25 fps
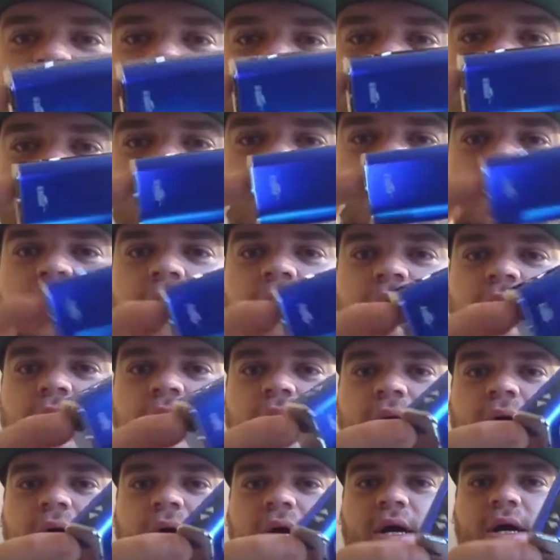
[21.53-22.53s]
pre-order,
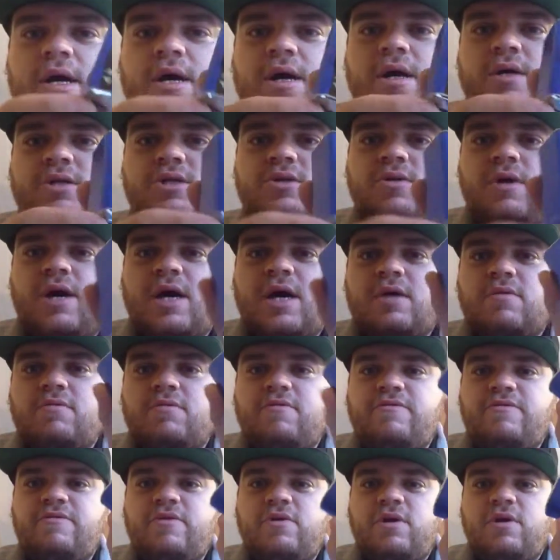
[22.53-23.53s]
so I
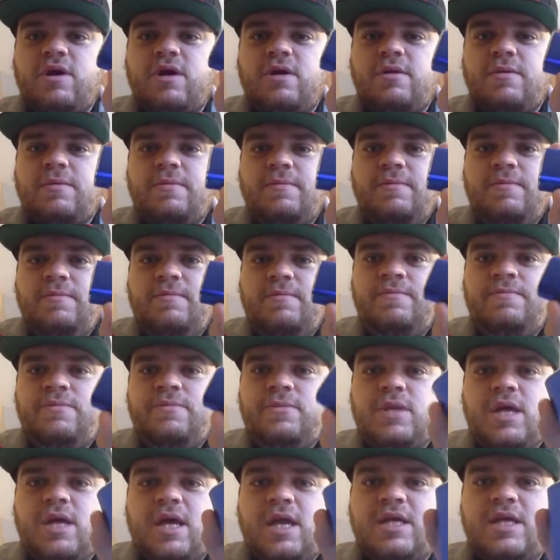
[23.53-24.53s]
could review it.
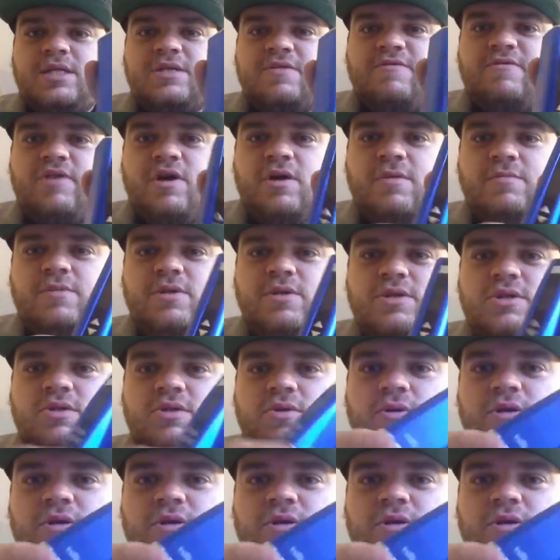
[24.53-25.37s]
It is available in